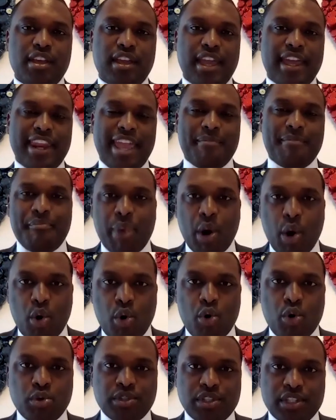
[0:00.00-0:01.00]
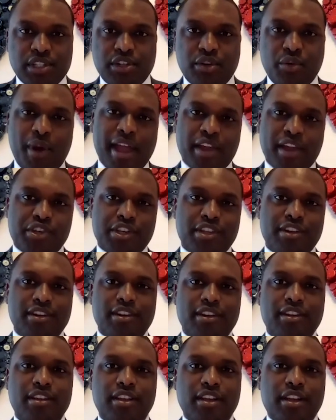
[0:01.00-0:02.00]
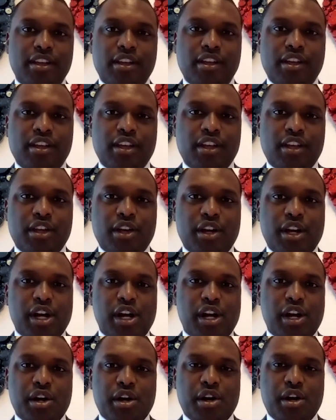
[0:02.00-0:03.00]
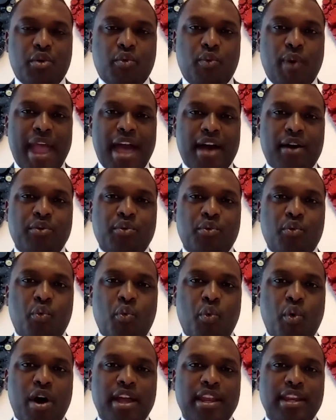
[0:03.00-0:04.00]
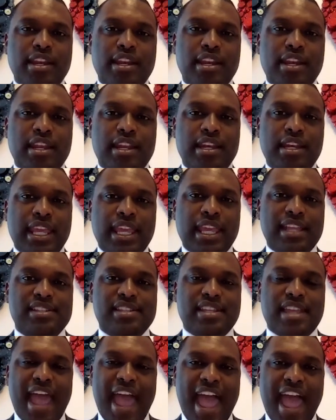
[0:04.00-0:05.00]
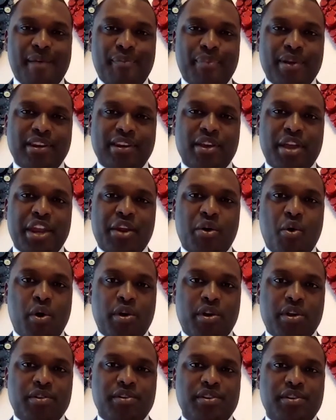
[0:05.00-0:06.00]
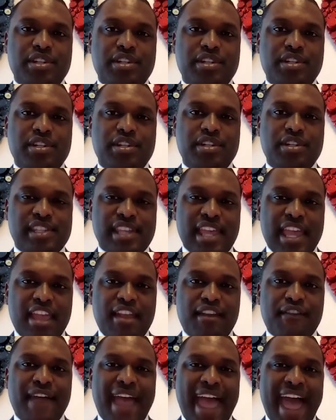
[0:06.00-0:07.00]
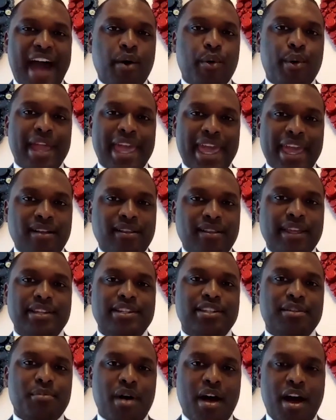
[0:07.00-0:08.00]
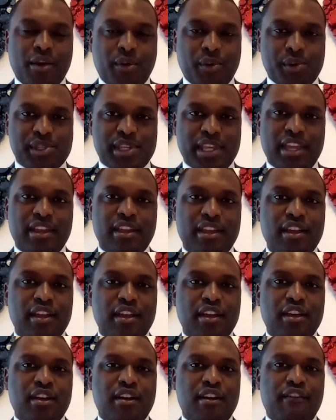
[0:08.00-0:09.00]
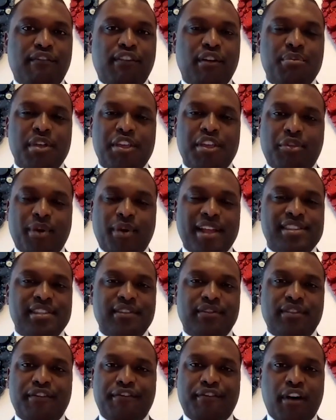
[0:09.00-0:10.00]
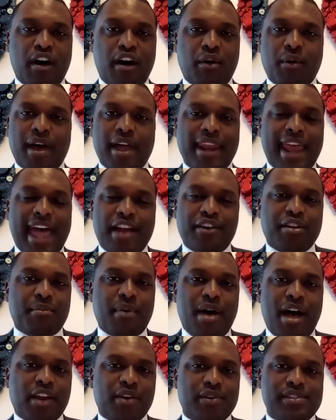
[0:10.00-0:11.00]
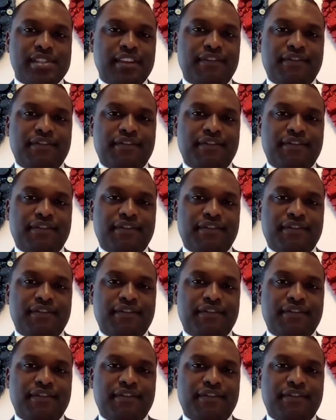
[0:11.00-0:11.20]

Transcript: in a bold direction, around what needs to happen in order to save our ailing democracy from the threats of the far right. Our democracy